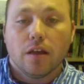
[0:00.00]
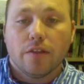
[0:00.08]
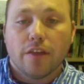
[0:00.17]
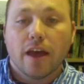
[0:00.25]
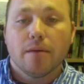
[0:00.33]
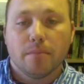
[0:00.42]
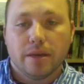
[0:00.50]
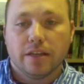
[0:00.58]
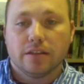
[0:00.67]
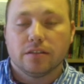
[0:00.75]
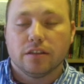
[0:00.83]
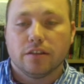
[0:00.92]
That
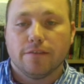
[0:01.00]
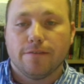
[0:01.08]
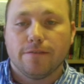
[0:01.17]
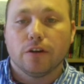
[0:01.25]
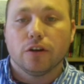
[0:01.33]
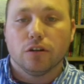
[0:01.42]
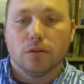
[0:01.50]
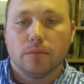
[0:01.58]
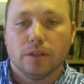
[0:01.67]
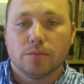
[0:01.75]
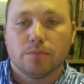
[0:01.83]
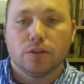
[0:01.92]
means that the firm
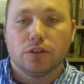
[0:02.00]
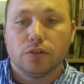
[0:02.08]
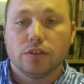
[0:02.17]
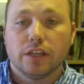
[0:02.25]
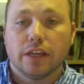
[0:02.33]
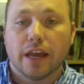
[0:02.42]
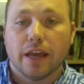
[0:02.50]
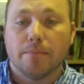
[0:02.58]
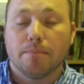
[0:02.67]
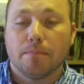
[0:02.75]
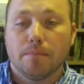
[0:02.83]
is producing a,